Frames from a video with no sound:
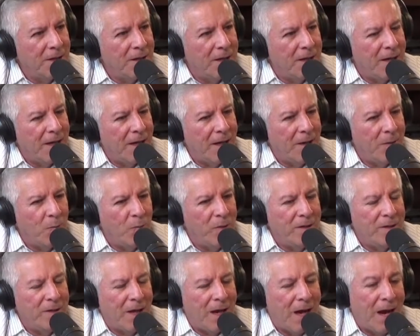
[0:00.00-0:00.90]

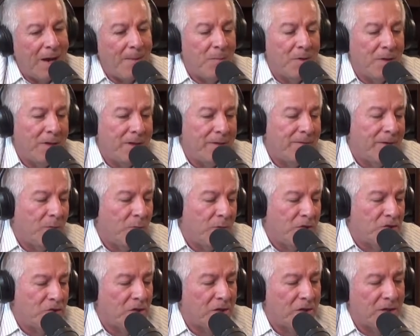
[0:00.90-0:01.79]
And I believe that we
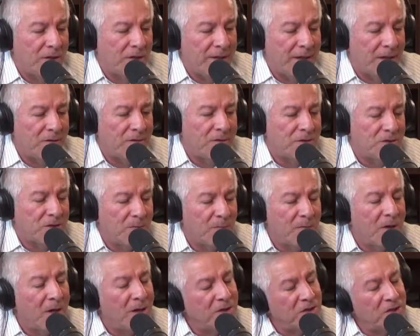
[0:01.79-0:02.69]
should cut down
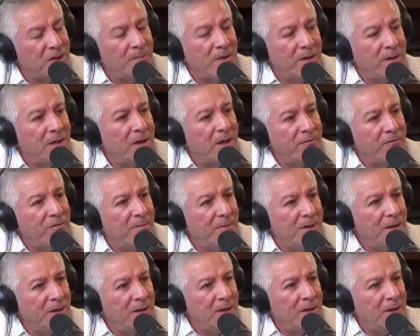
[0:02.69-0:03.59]
some of the
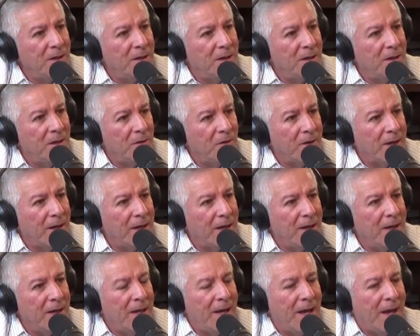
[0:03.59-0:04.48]
government, okay,
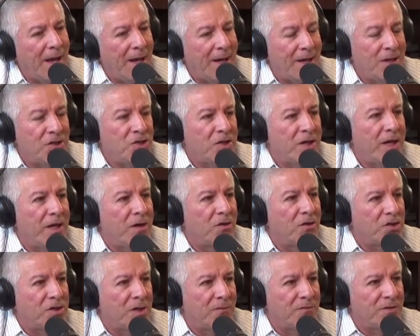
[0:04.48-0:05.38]
and educate
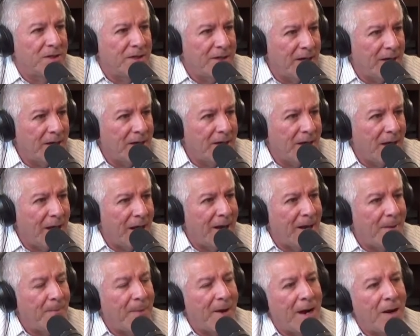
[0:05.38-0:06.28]
ourselves again and
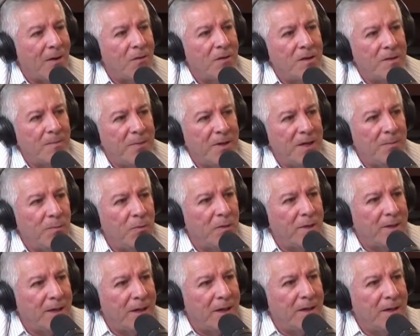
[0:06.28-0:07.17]
empower the people
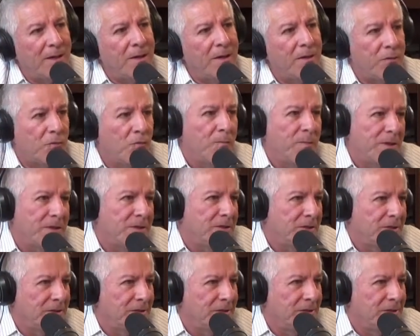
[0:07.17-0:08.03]
again through businesses.